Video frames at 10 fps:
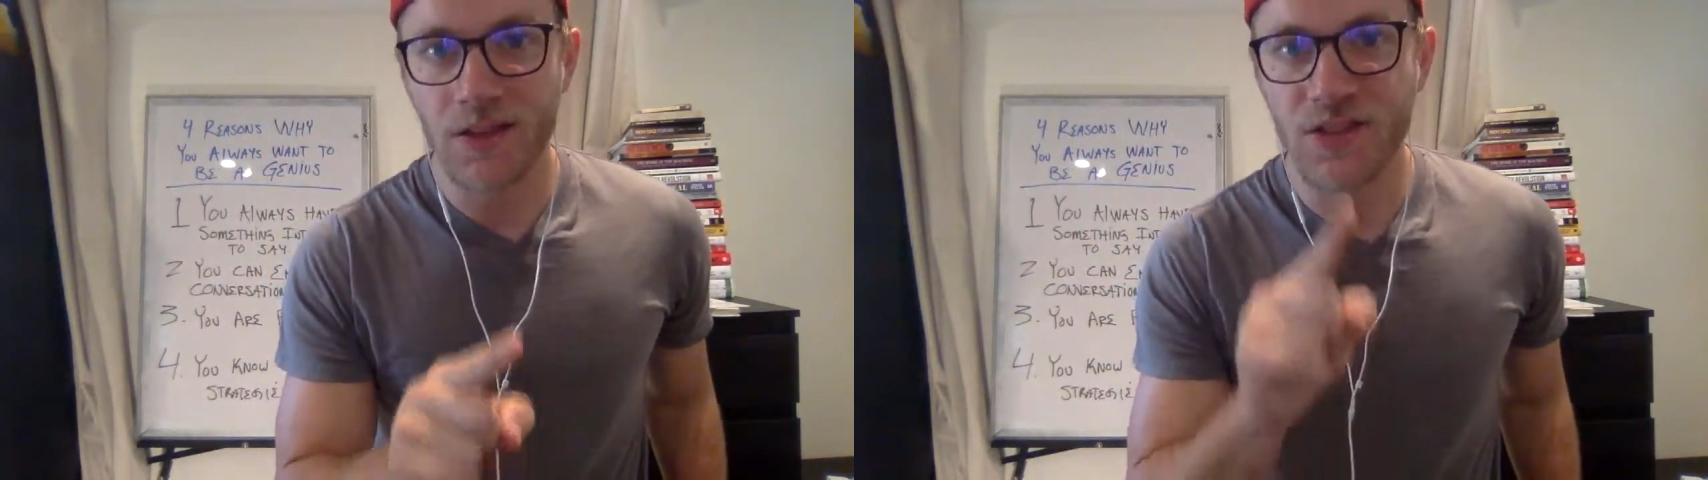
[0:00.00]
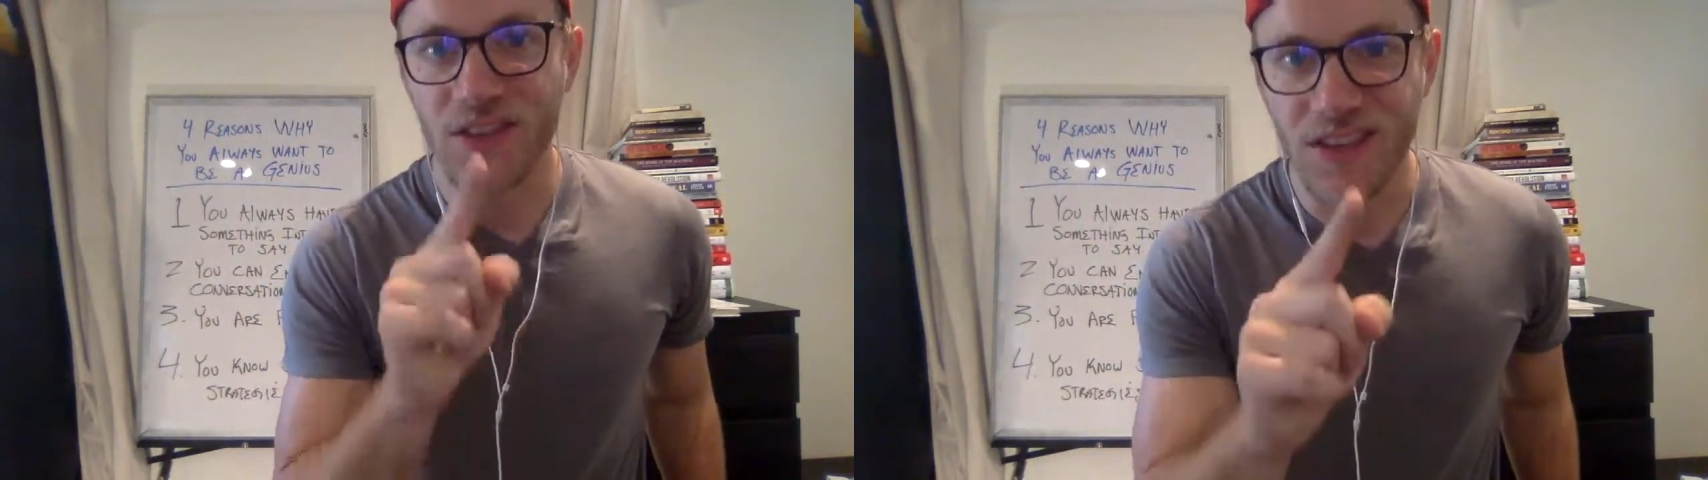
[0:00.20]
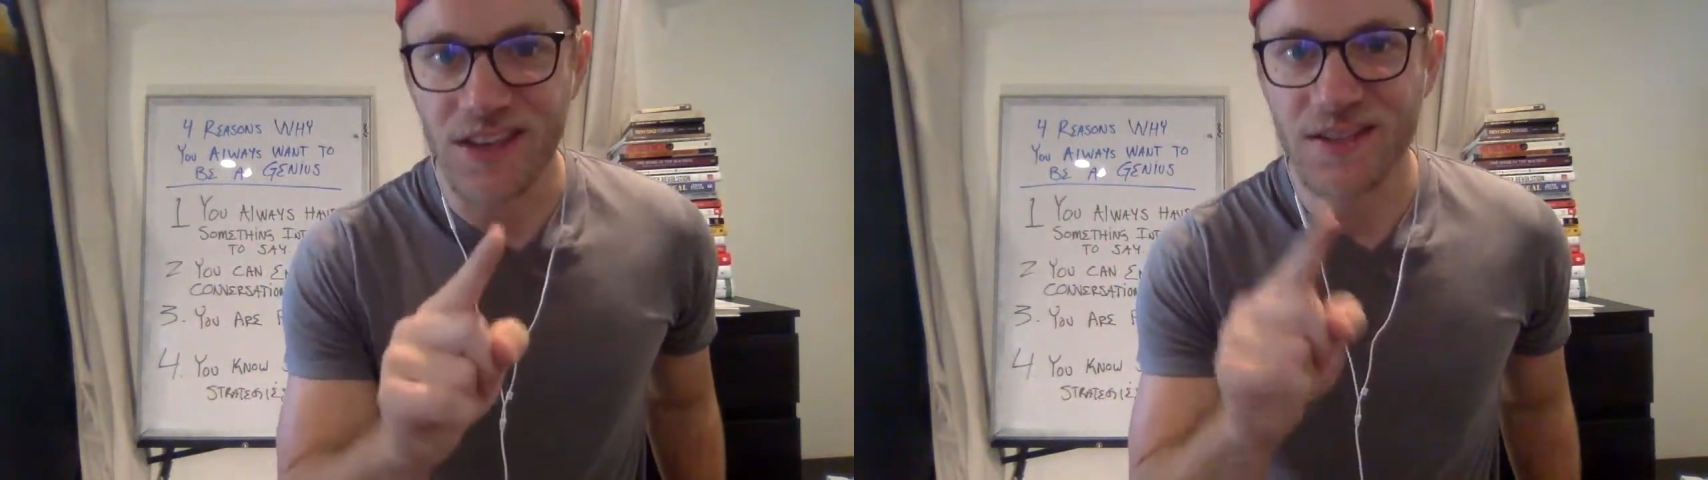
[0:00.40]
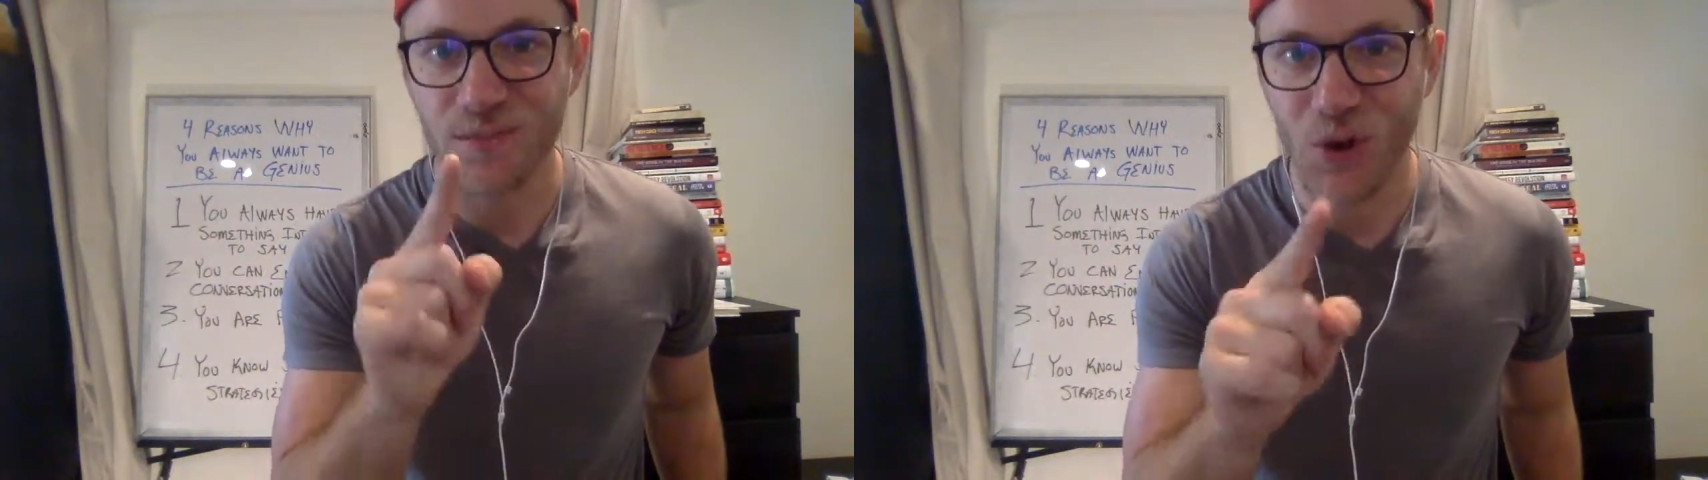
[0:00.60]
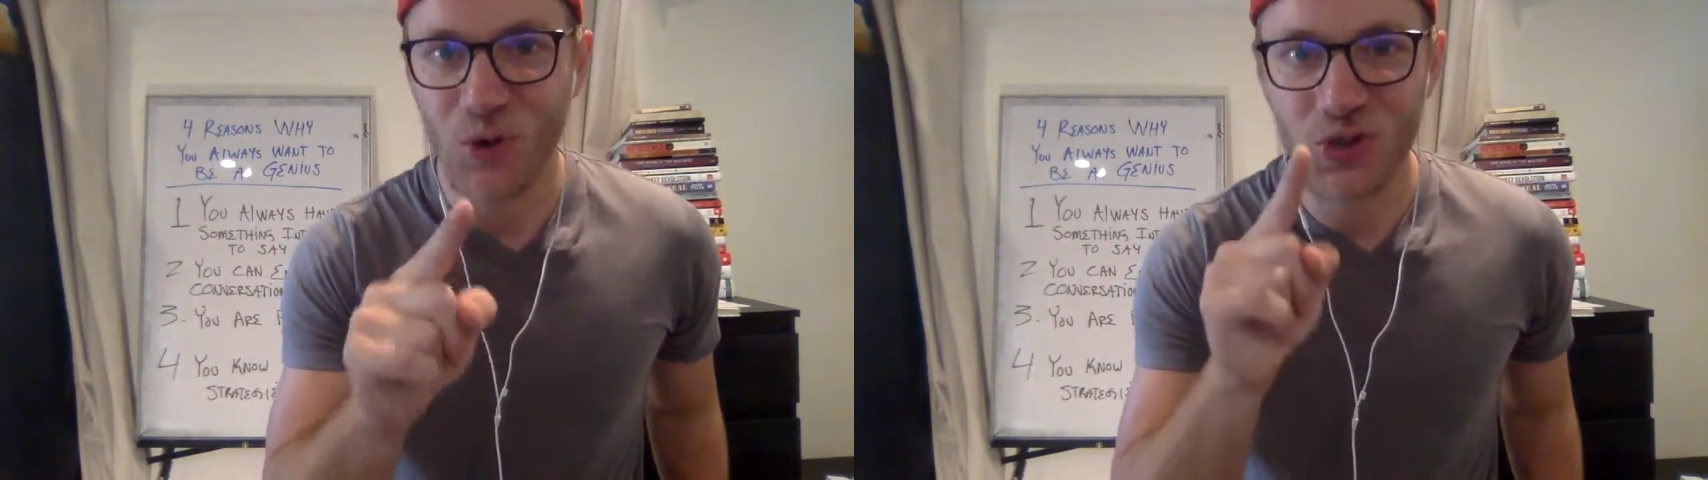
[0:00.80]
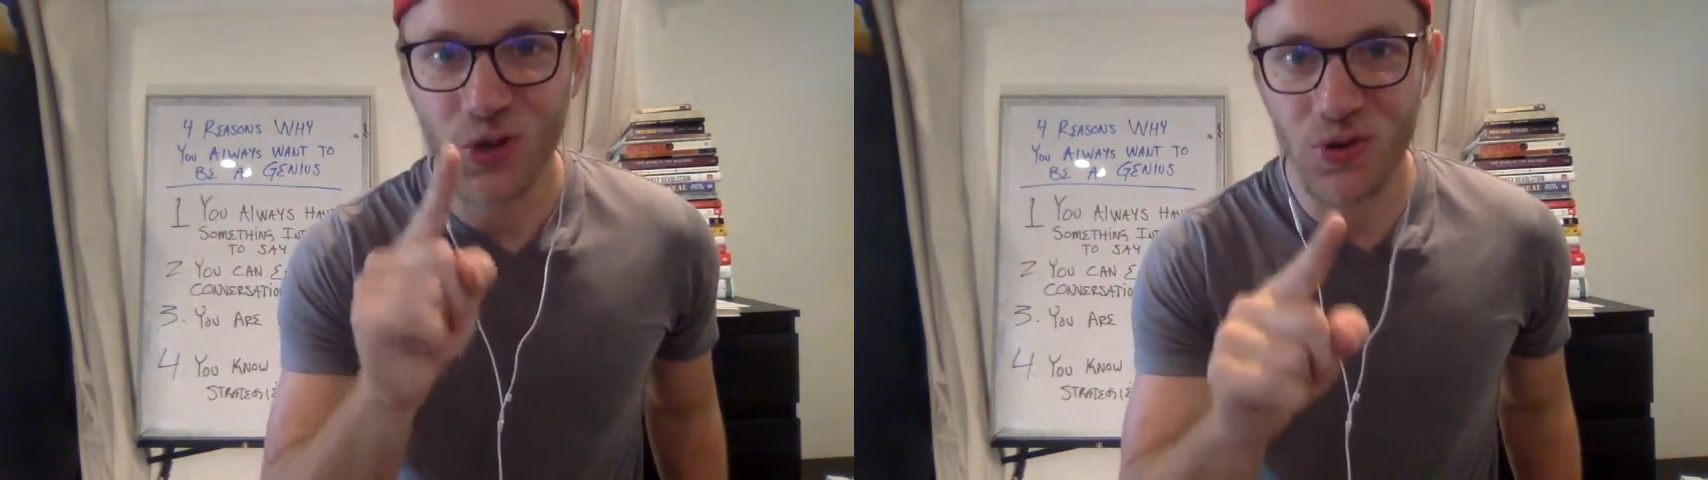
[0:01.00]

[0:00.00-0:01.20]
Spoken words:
to these most